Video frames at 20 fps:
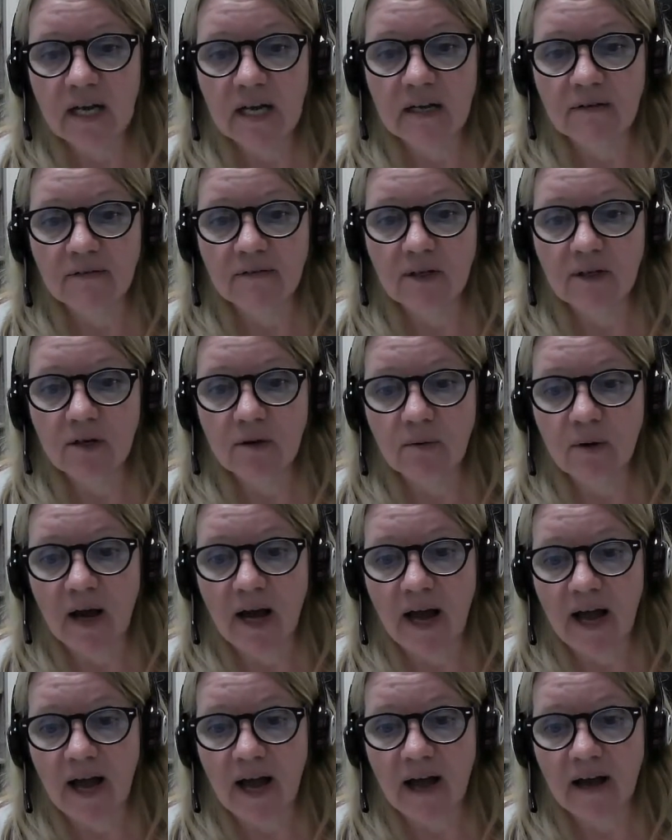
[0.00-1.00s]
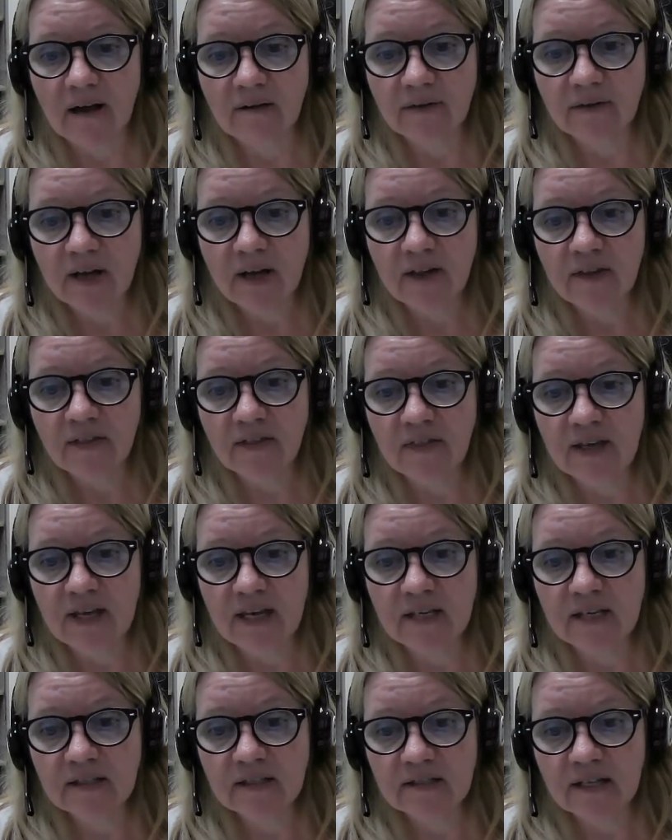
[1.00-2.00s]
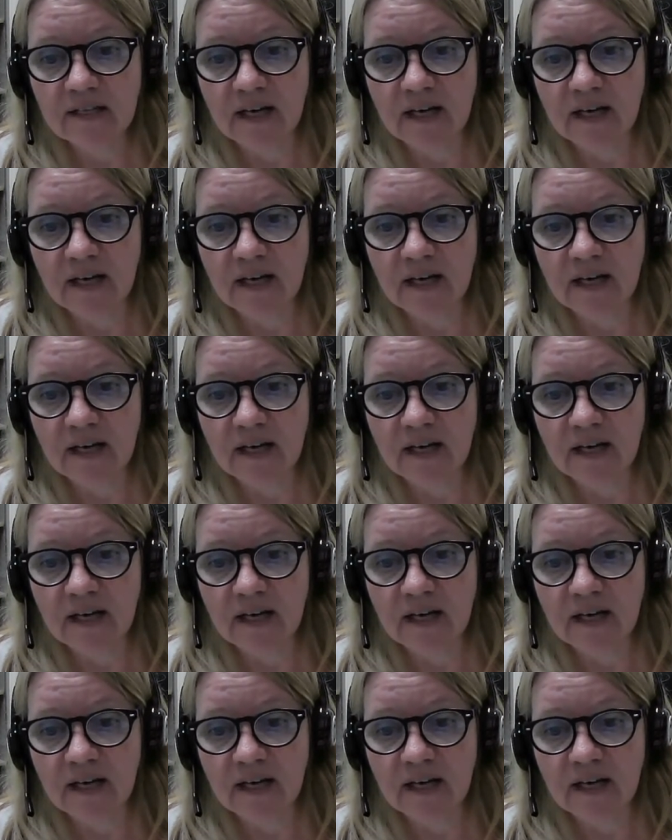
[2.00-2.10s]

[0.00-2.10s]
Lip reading: If you have things